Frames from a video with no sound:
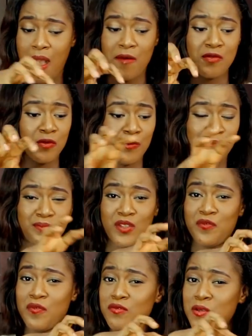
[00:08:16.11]
I don't know,
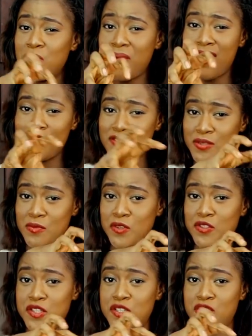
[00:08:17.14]
they form the balance
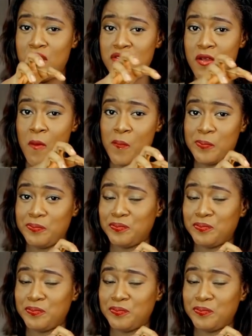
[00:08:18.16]
amongst each other.